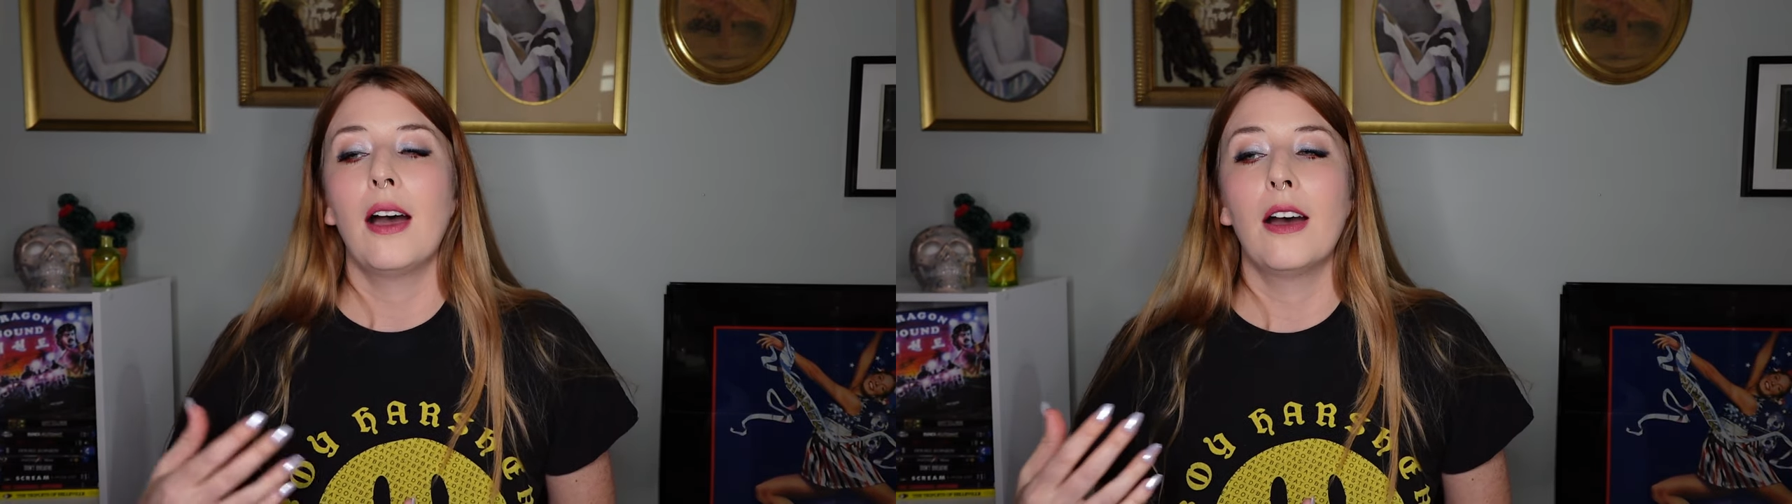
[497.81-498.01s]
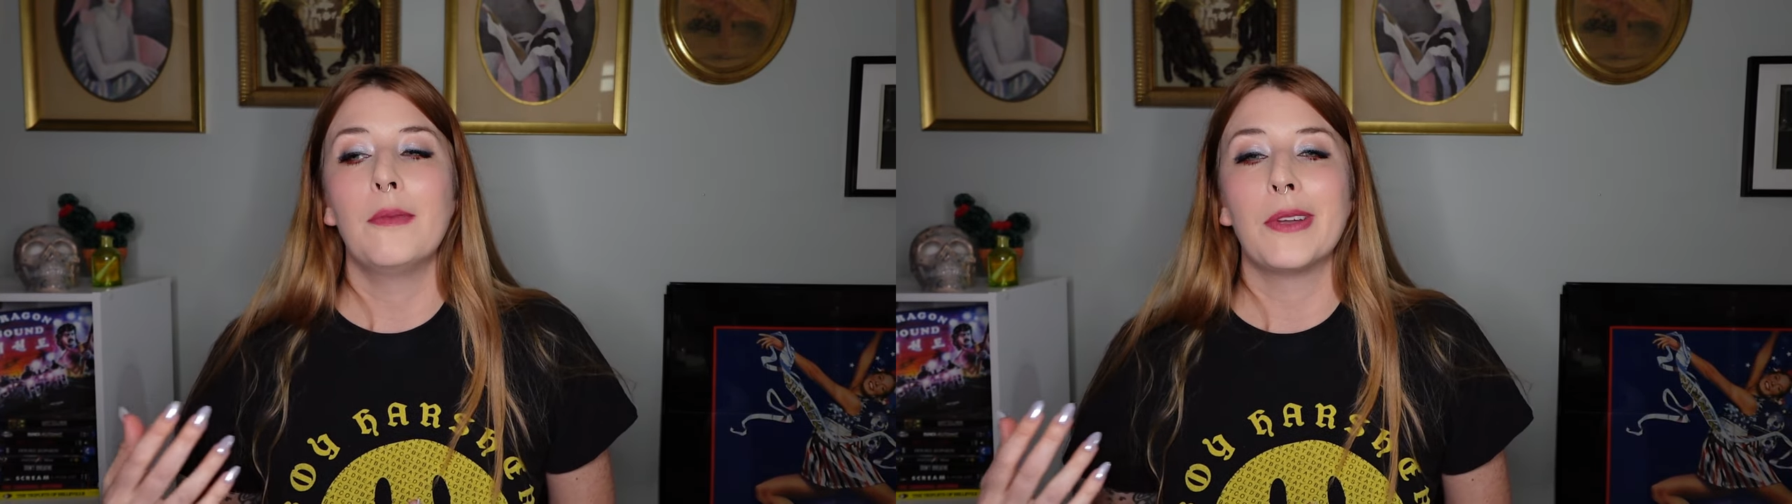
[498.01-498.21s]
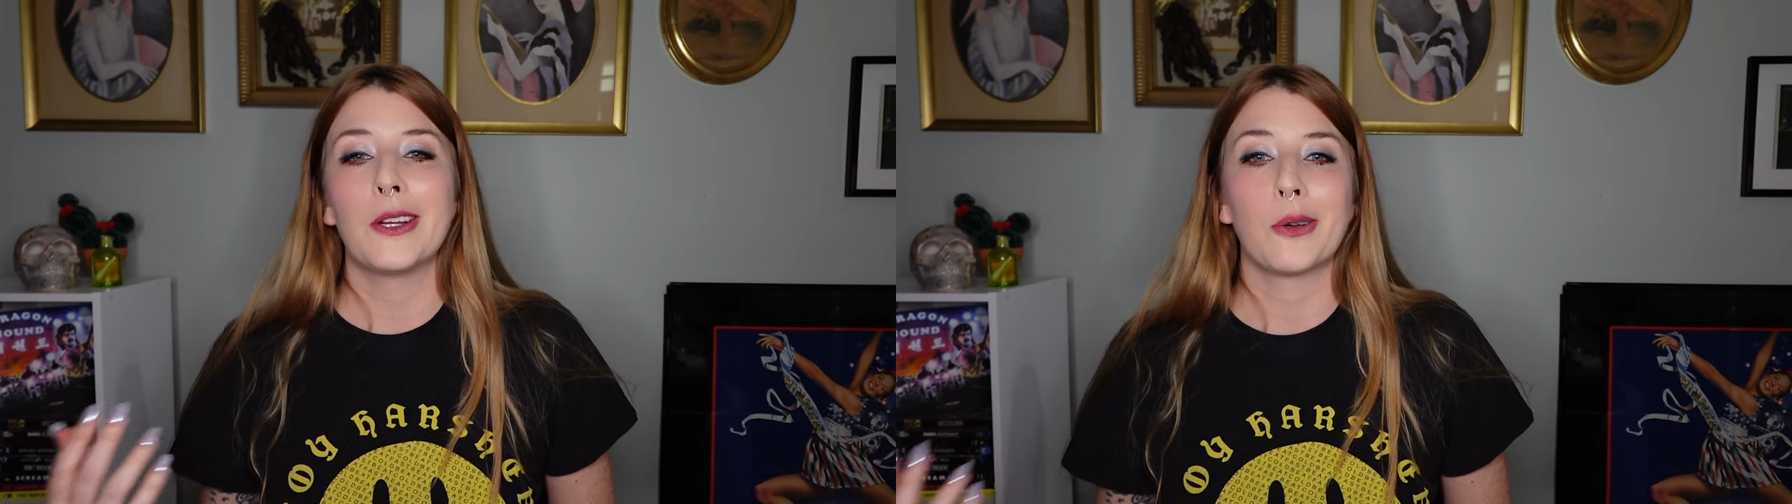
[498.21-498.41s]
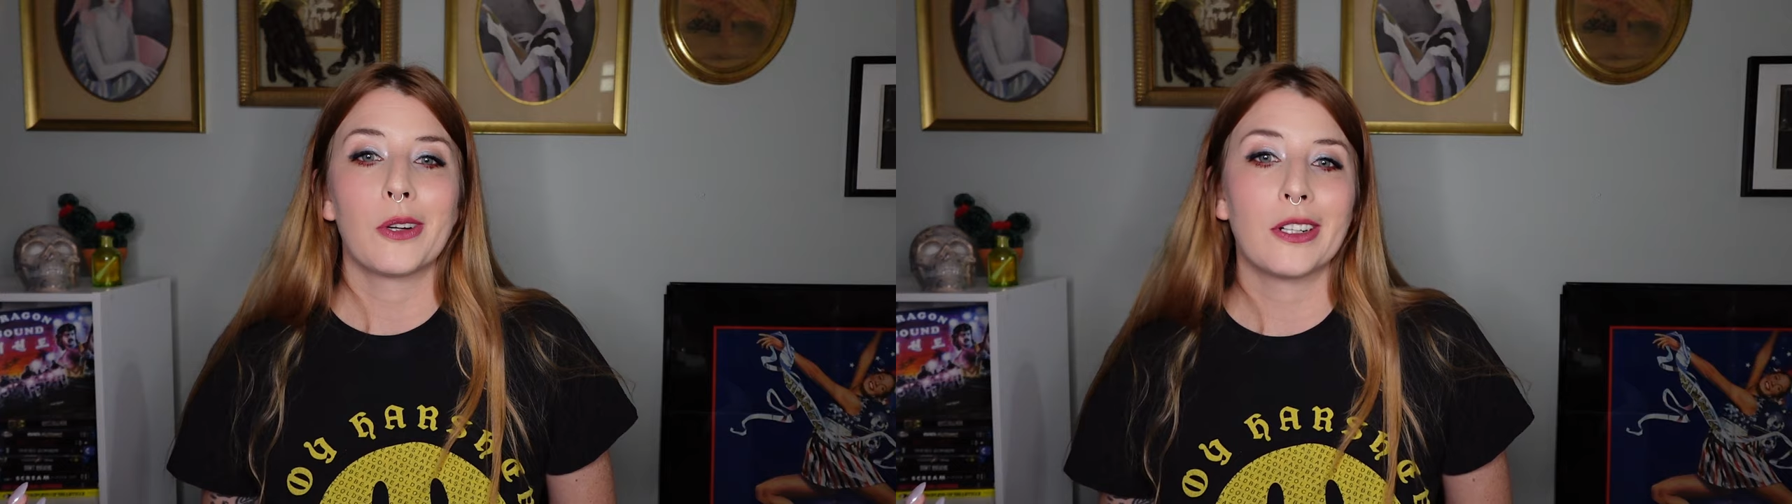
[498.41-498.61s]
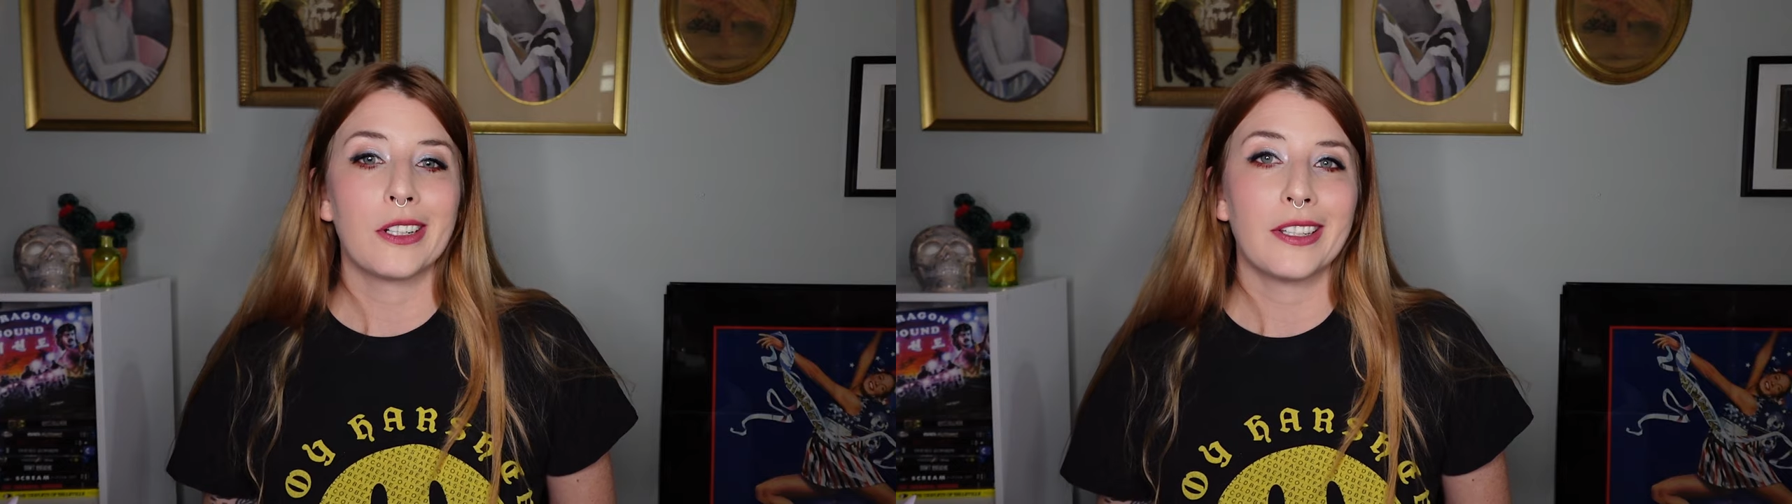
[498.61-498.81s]
in
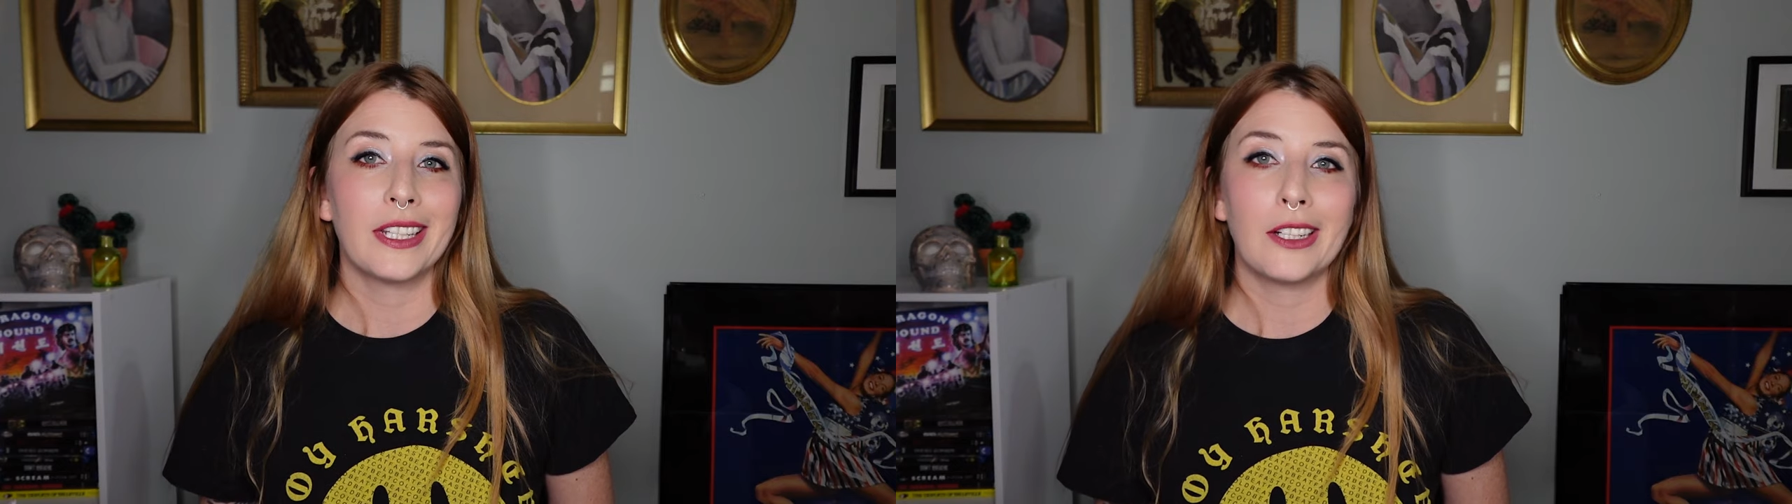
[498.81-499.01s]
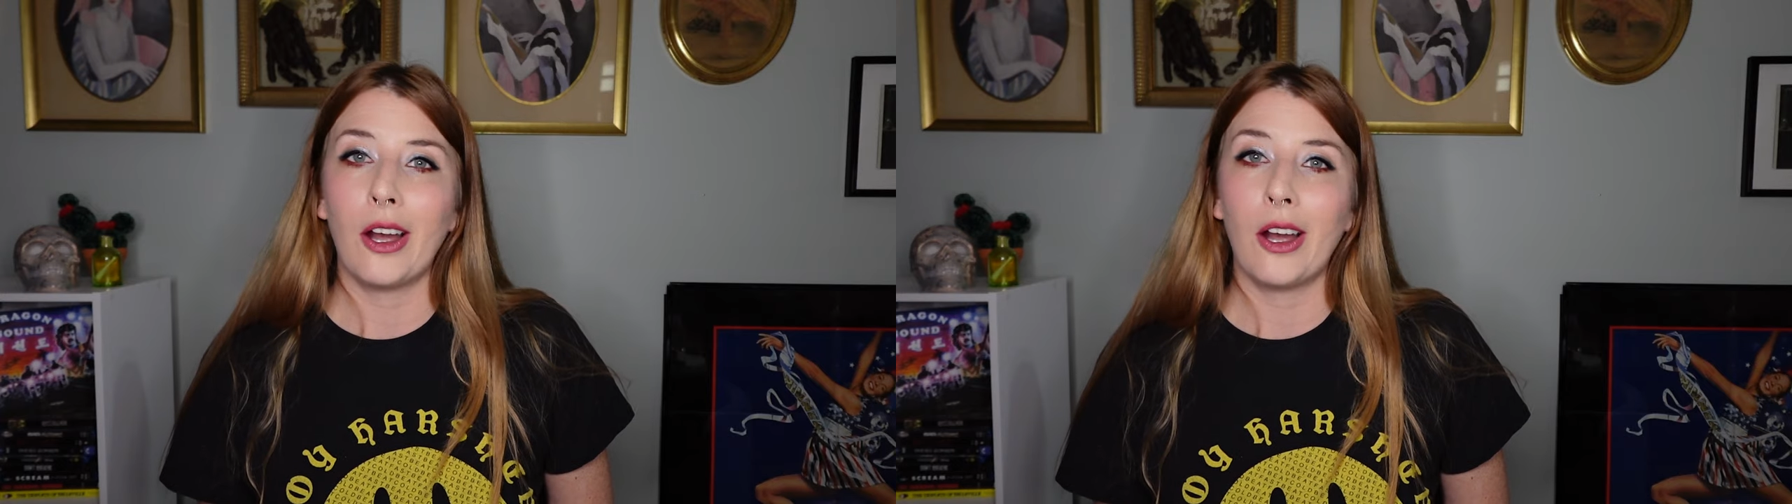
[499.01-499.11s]
order to clean